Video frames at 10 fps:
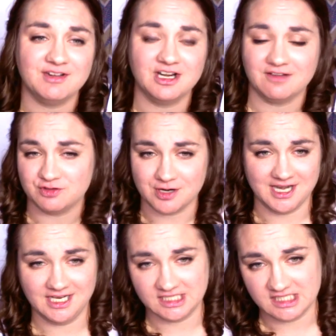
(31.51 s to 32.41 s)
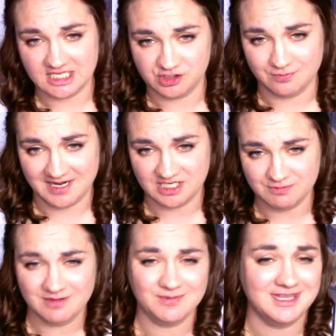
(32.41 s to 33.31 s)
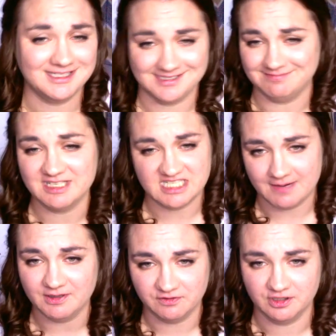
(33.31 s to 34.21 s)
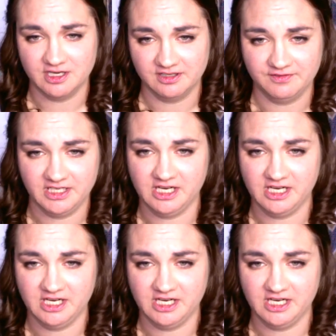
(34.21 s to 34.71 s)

enough training in classroom management, but that's a topic for another video.